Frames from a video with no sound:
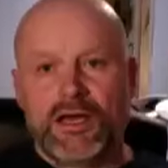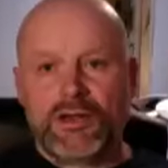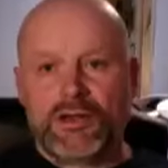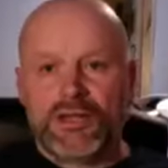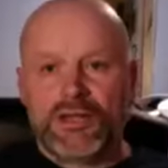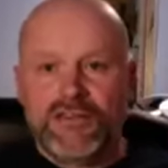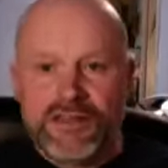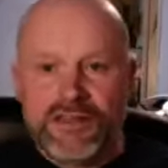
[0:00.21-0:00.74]

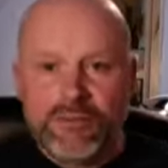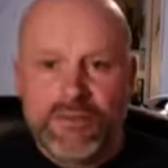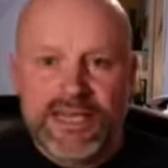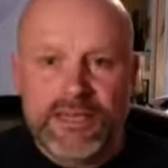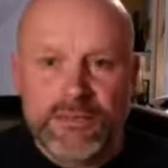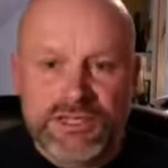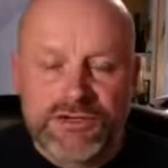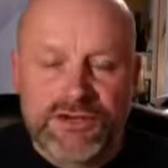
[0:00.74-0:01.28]
Good evening, my
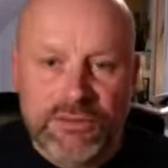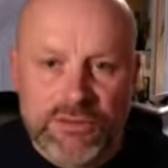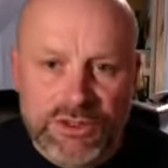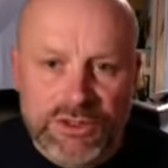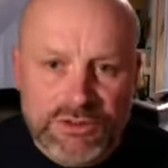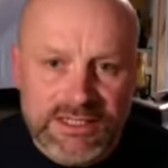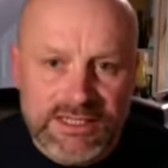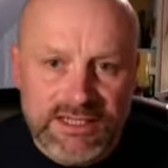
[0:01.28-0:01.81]
name is Graham
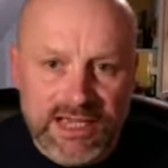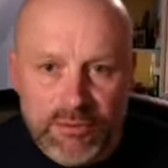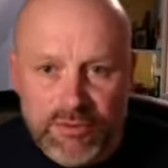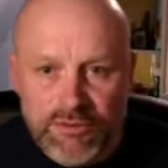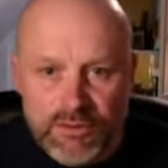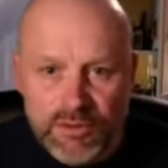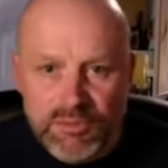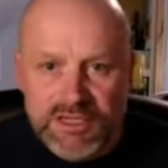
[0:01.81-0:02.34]
Goulden. I'm a
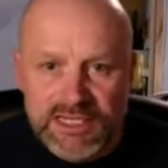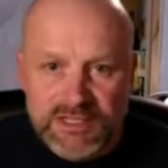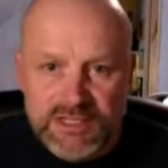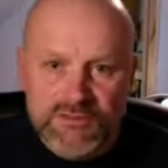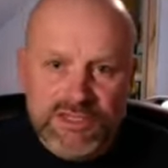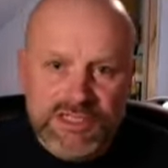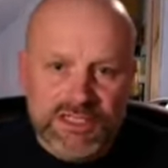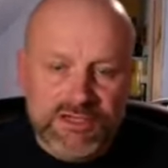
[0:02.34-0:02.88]
former police
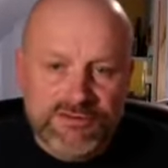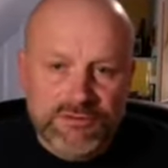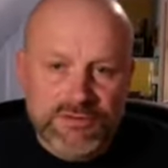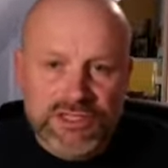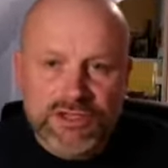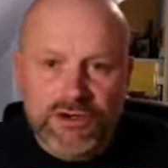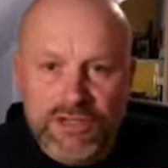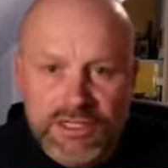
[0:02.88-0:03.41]
officer from
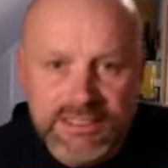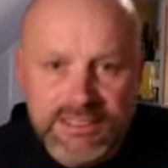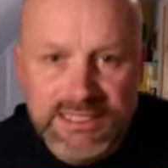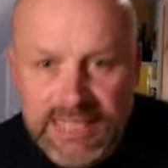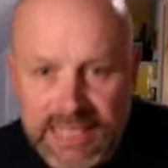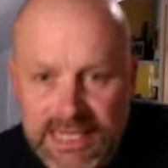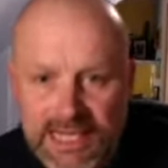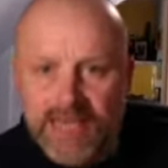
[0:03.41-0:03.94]
Scotland.
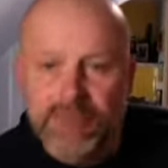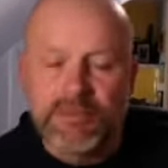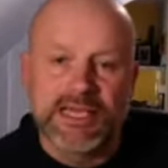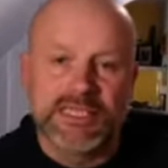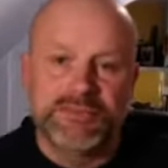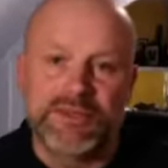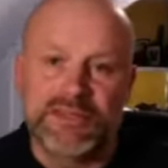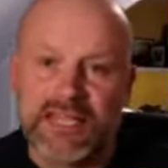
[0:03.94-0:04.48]
I
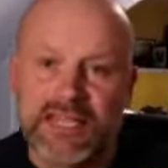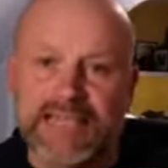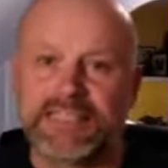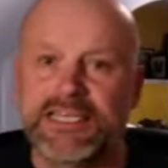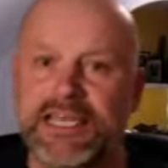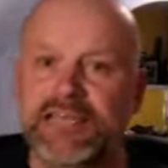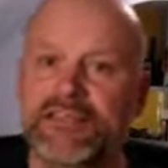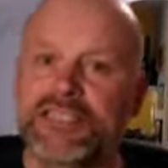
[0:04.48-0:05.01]
spent the
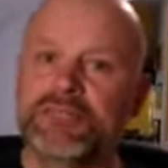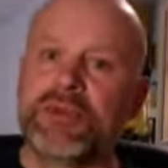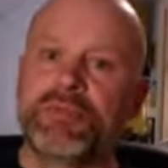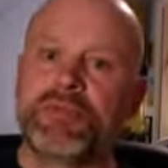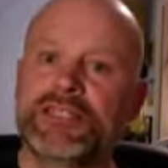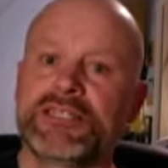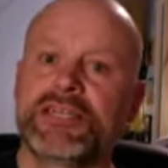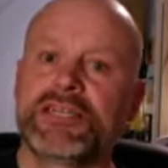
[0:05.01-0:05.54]
last 10 years of my
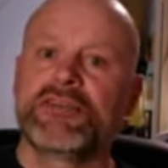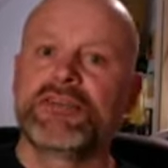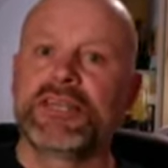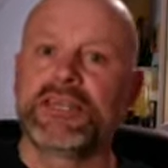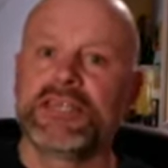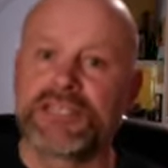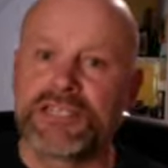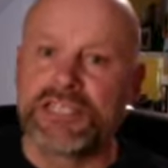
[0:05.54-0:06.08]
policing
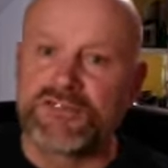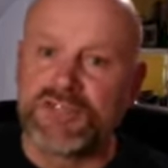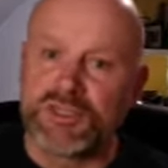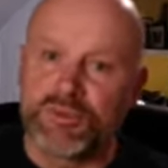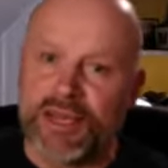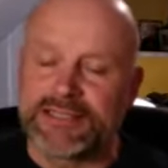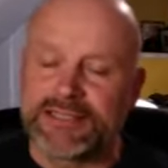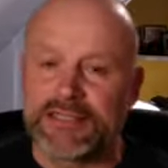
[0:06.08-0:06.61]
career as a chief
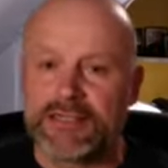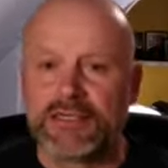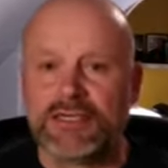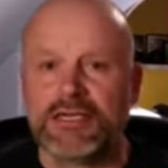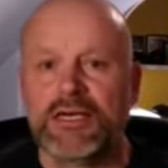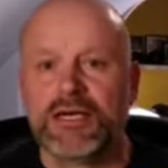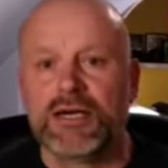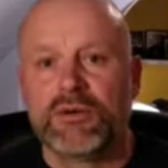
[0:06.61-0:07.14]
inspector
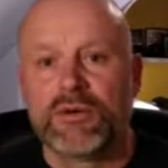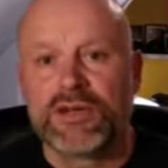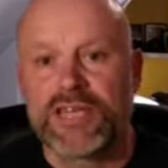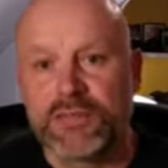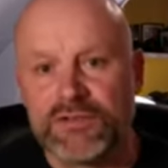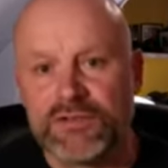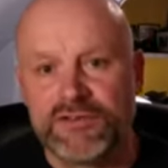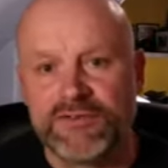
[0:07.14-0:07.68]

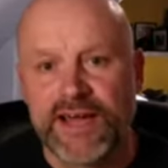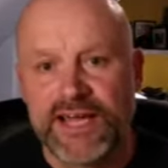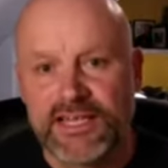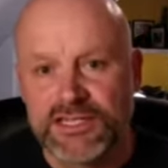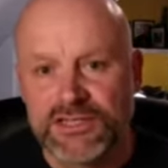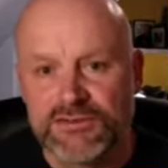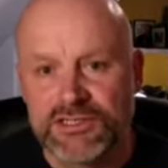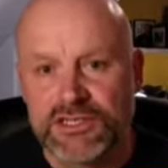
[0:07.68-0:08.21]
working with the
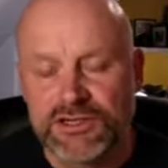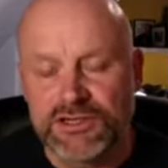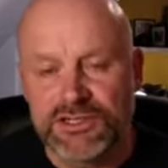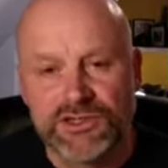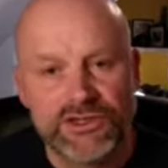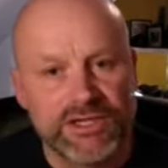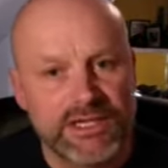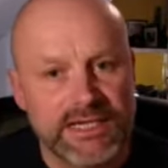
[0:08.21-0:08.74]
Violence
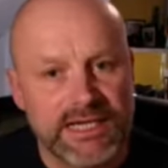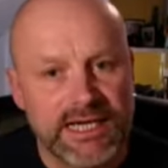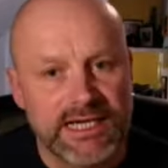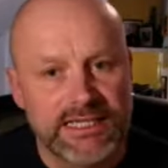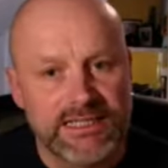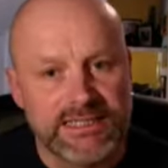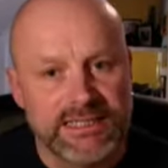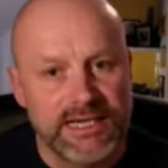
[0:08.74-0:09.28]
Reduction Unit.
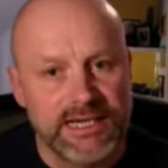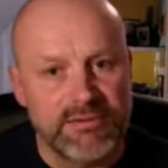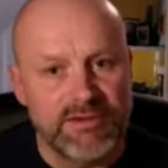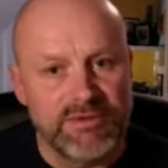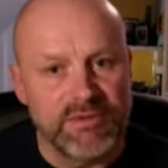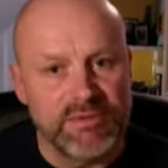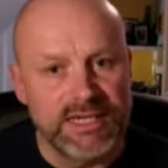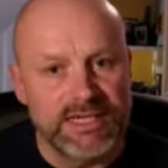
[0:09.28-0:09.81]
And I've
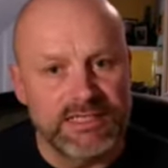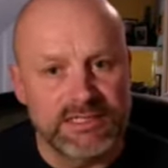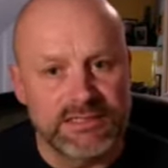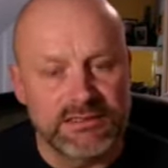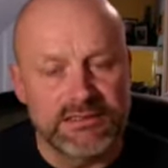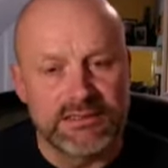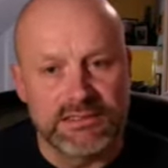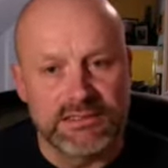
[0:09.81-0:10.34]
been meaning to
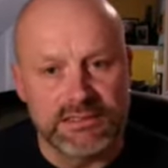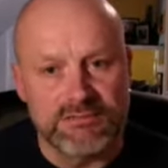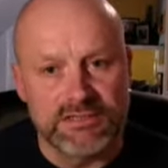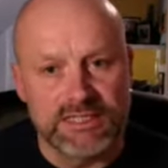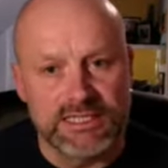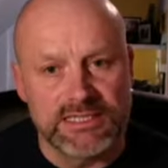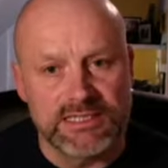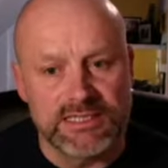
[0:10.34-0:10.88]

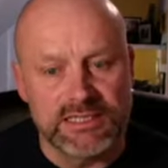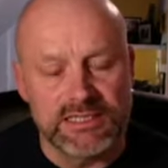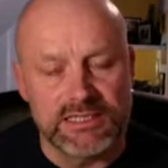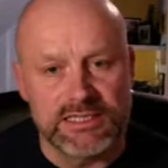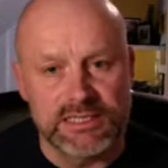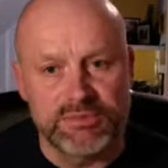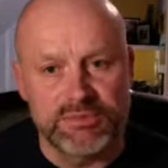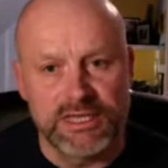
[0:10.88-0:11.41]
release this
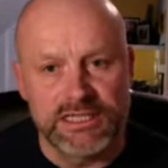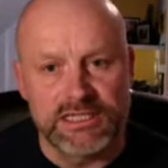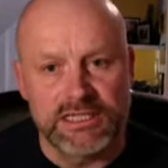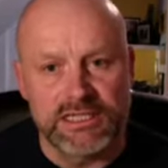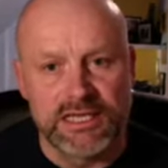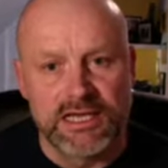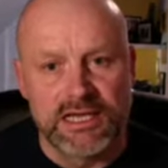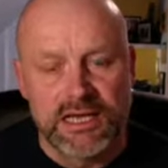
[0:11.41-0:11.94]

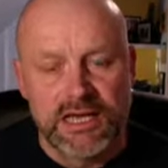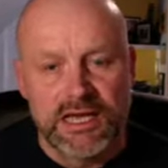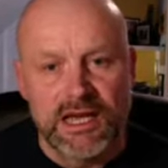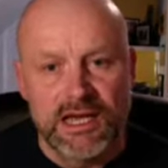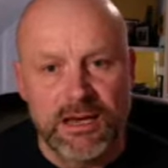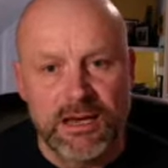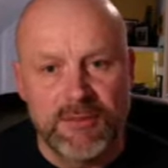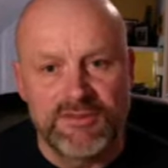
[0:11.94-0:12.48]
piece
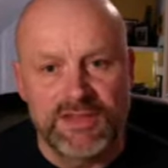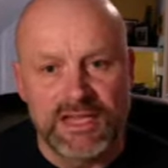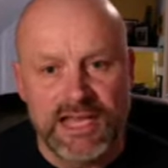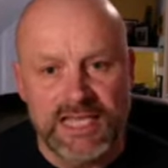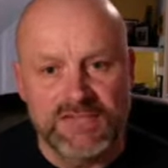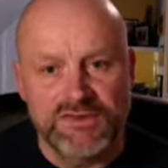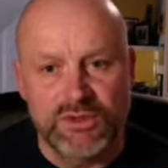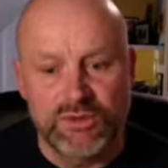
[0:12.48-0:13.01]
for the
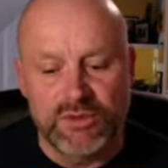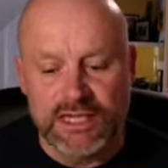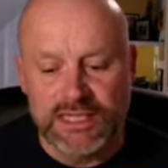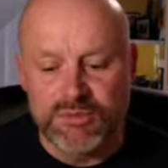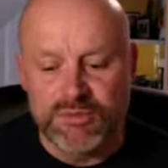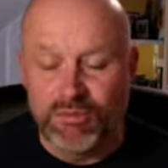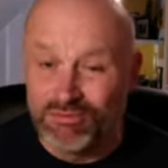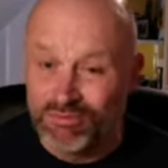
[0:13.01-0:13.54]
last few
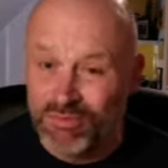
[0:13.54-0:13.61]
weeks.